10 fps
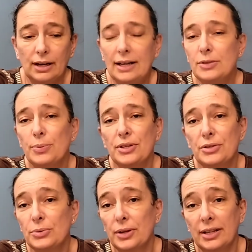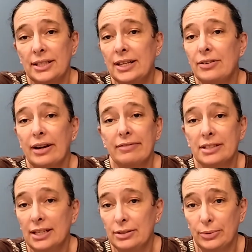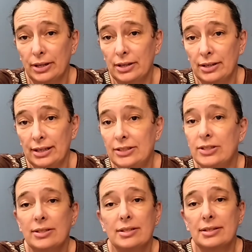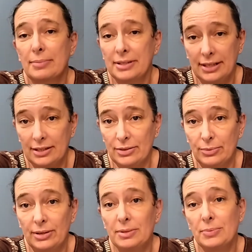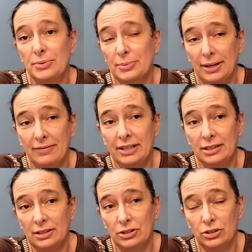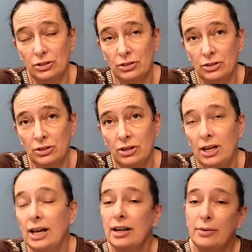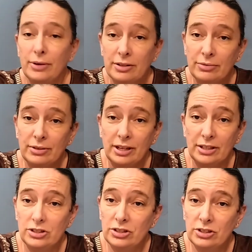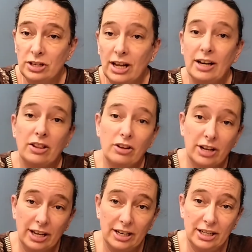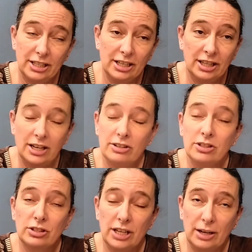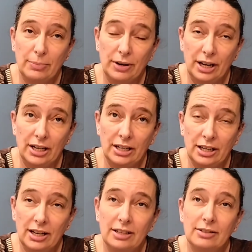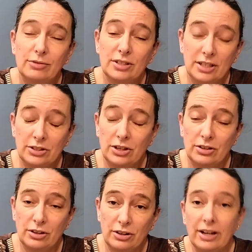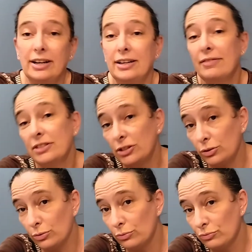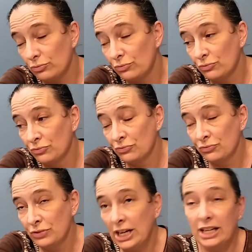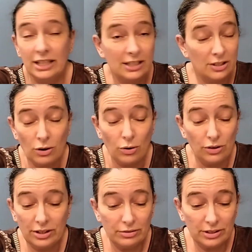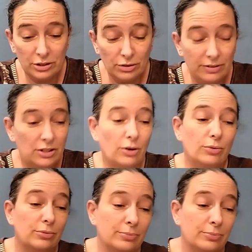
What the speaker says: per usual, I take her every day to work, and she sits on my desk when I'm supposed to be having lunch. And I work through lunch, and I look at it, and I think I should take a break and stitch on her, and I never do. And that's a whole nother issue of its own.